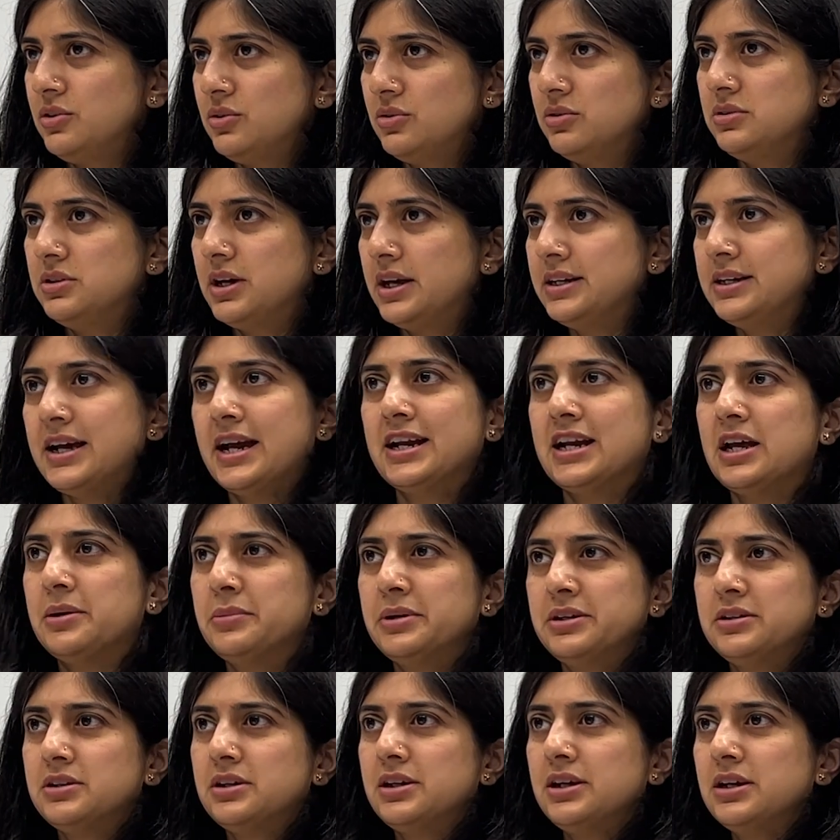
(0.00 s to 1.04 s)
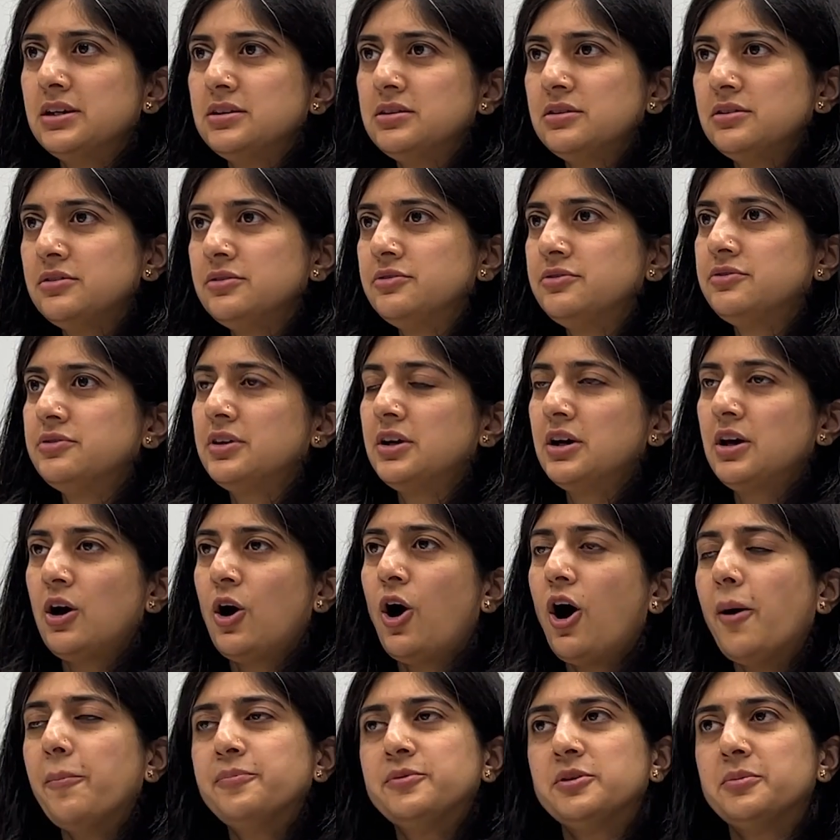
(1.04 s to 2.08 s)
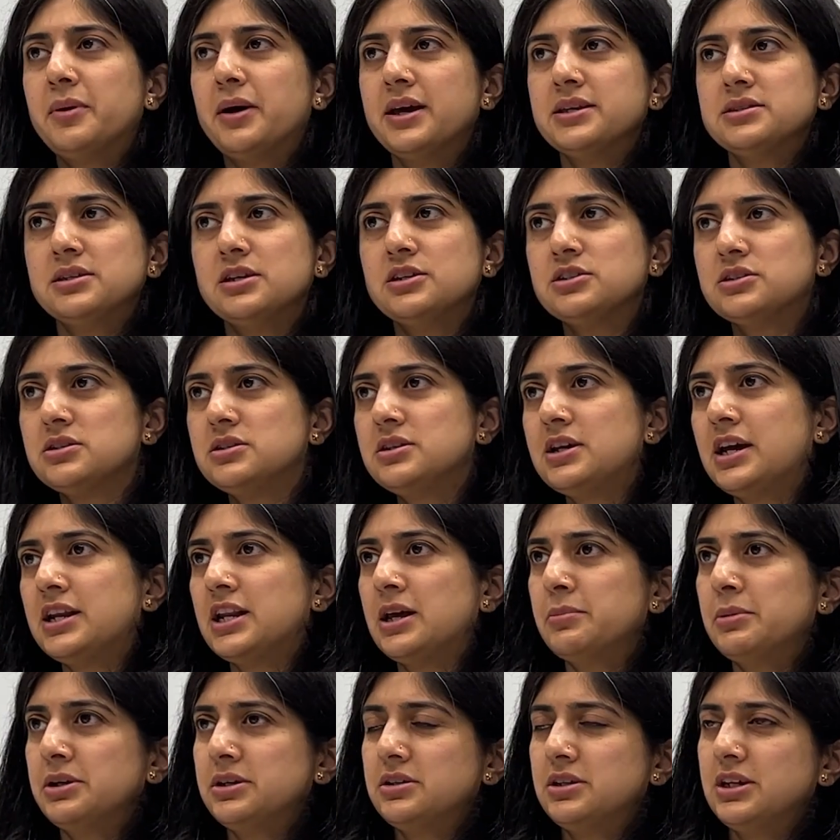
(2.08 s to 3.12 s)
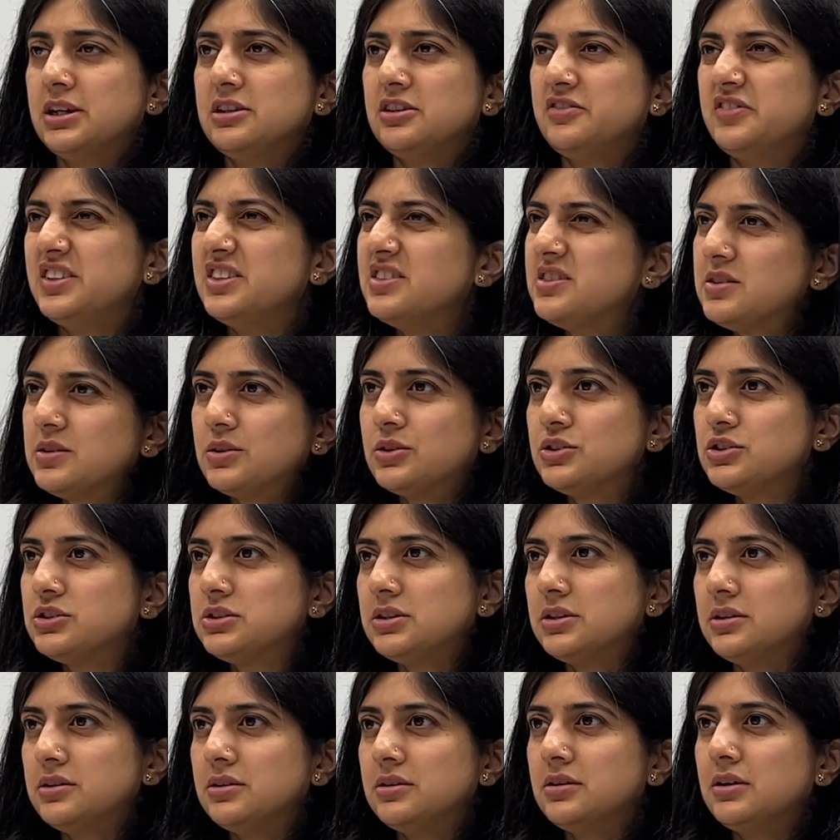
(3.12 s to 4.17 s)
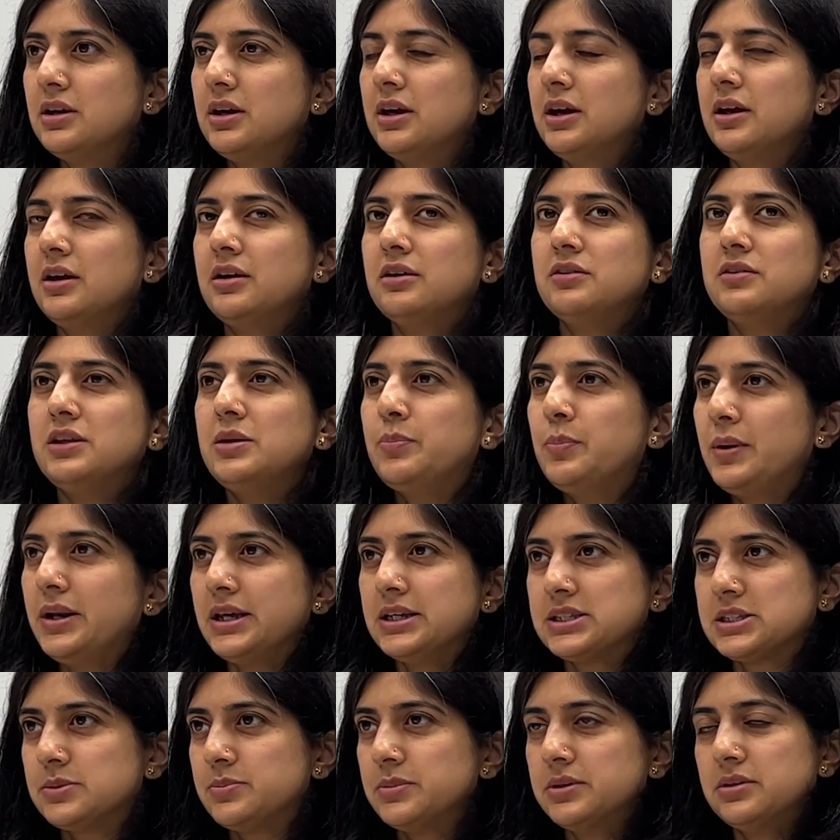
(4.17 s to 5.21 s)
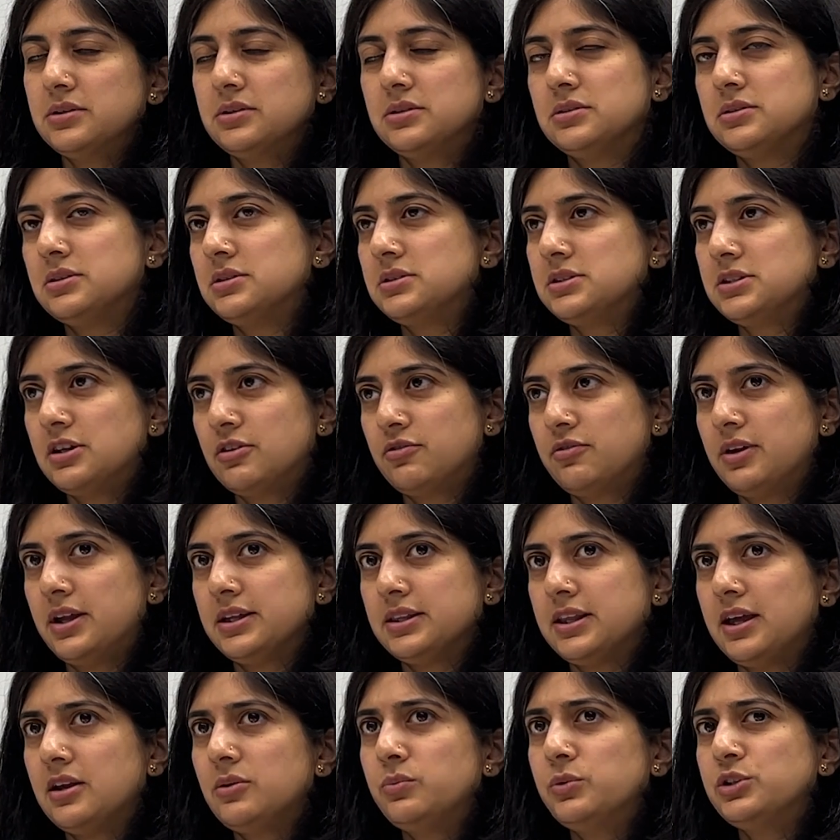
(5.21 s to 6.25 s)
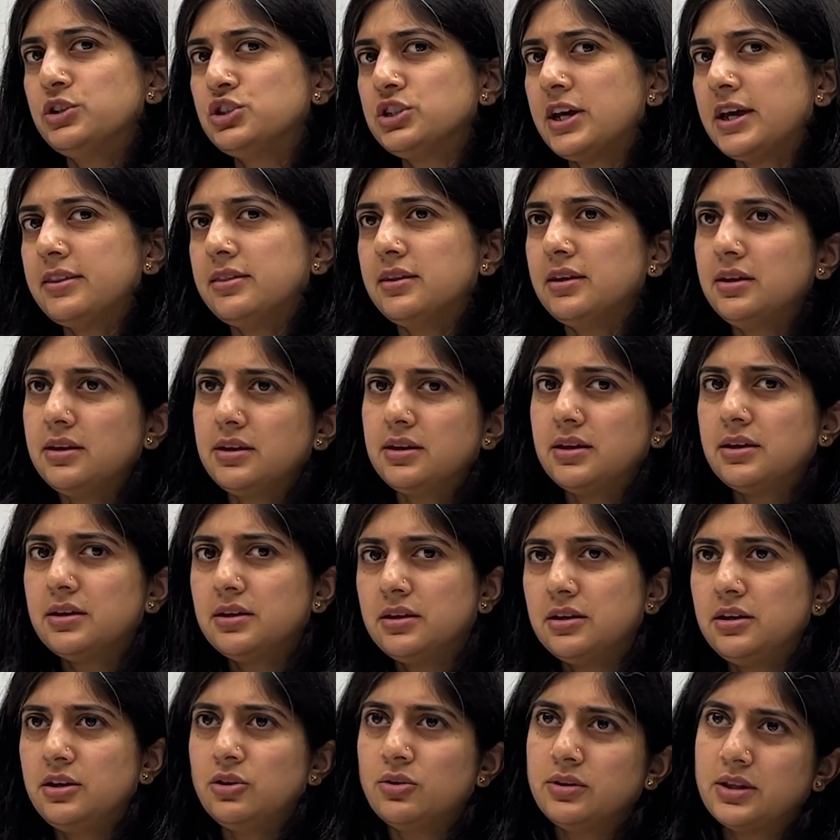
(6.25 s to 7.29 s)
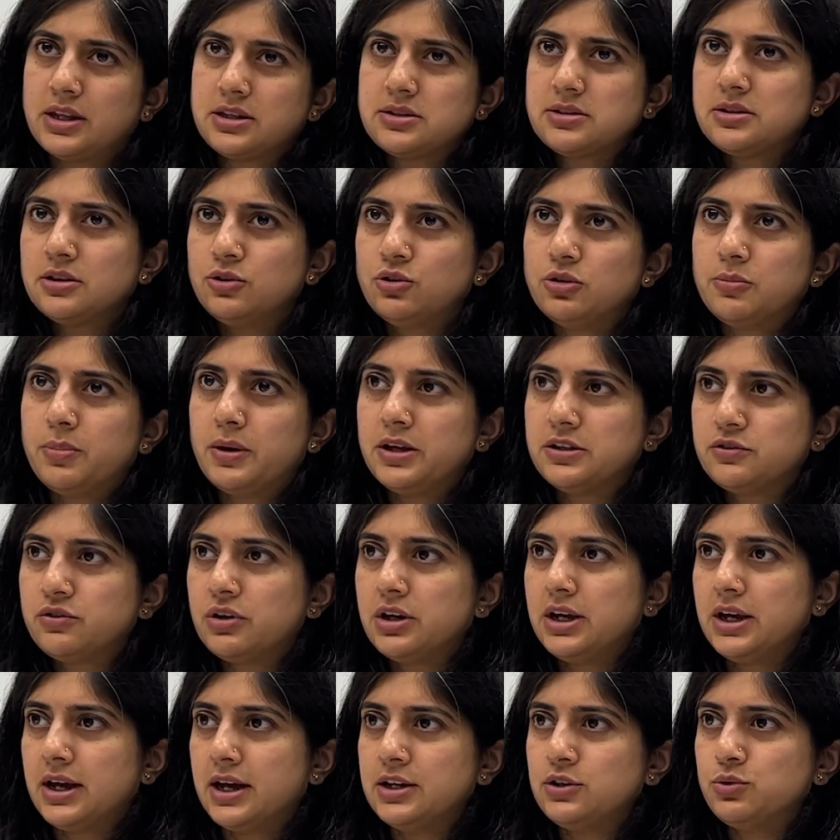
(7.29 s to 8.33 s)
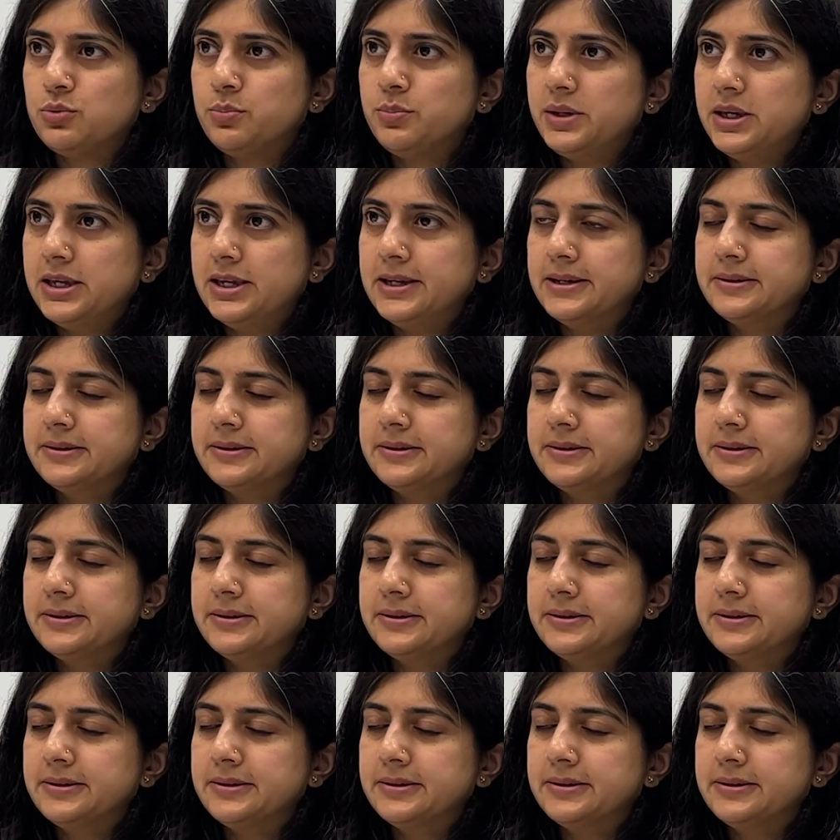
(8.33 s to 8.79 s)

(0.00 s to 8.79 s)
dynamic creative, optimization, dynamic creative, insertion, replacement, and stuff like that, which I think, that's a good place for AI to be.